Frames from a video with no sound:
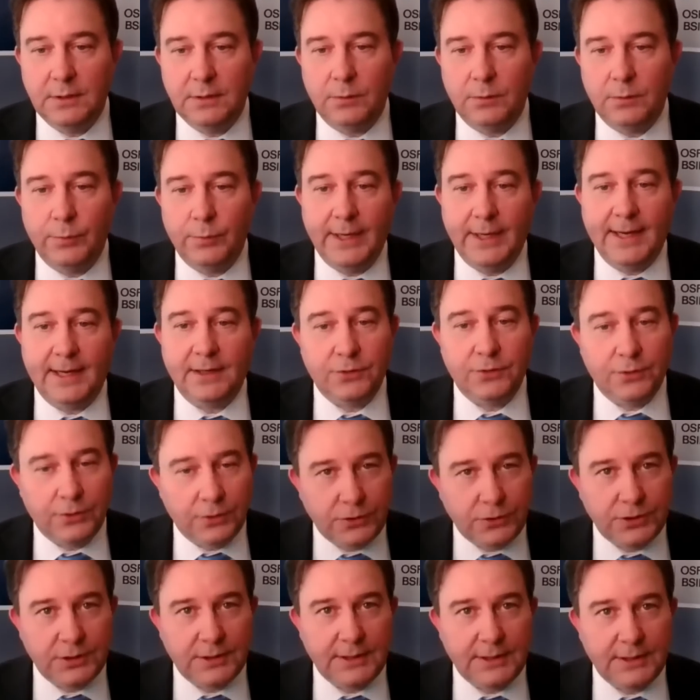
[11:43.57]
we act
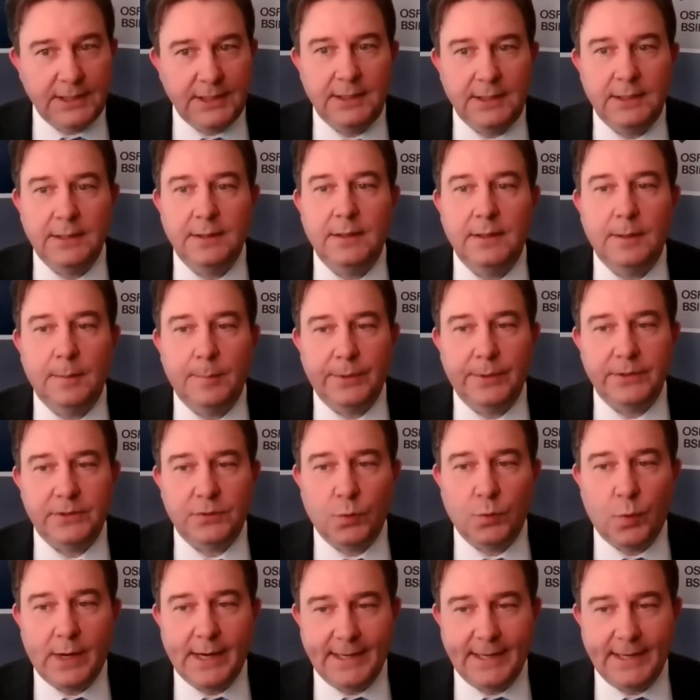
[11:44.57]
urgently but
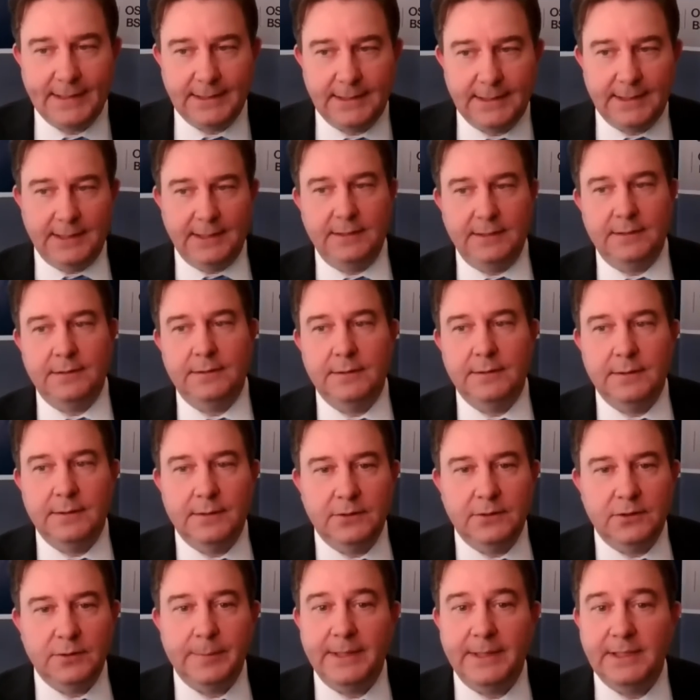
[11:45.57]
quietly
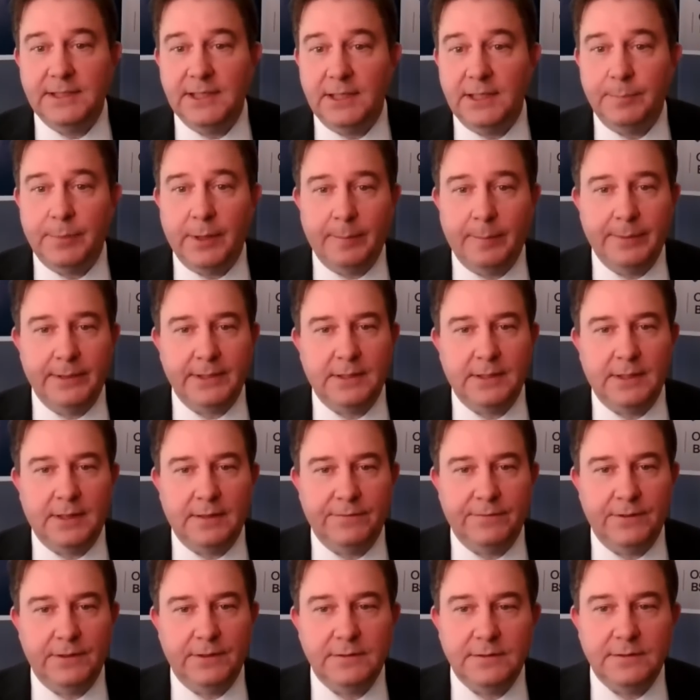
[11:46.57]
to maintain public
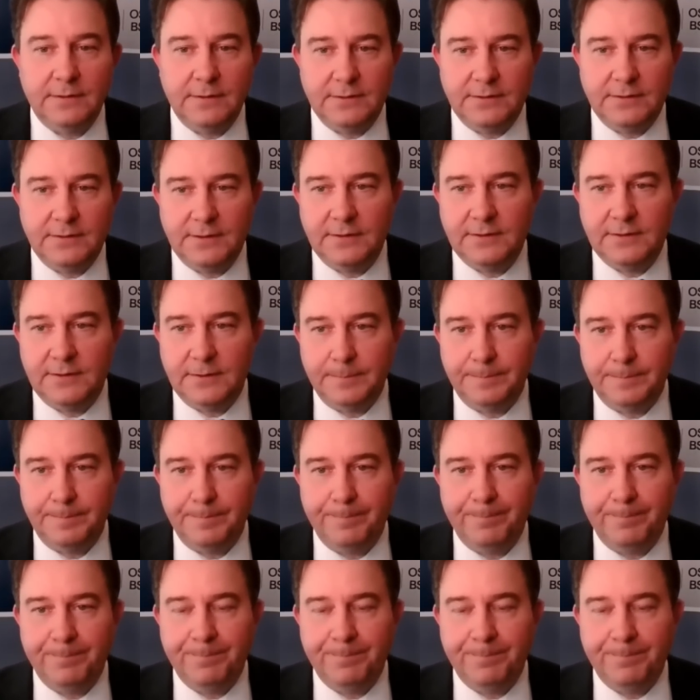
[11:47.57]
confidence in the system